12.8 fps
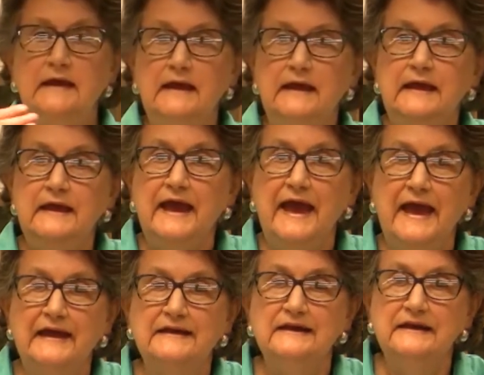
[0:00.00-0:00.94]
He
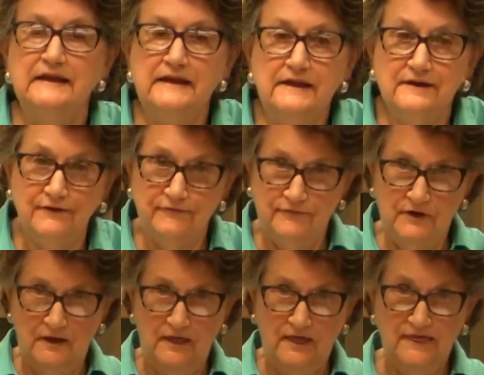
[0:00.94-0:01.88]
had lived
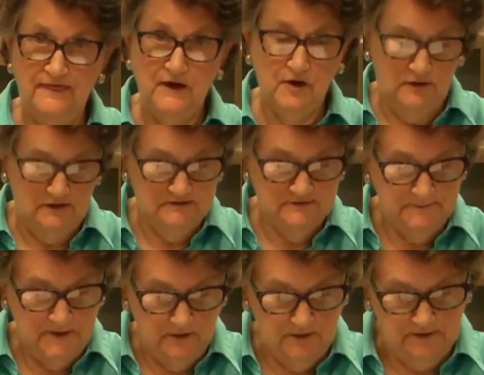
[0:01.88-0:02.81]
their
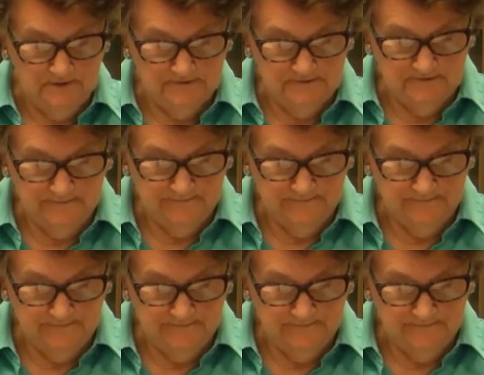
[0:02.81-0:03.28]
experience.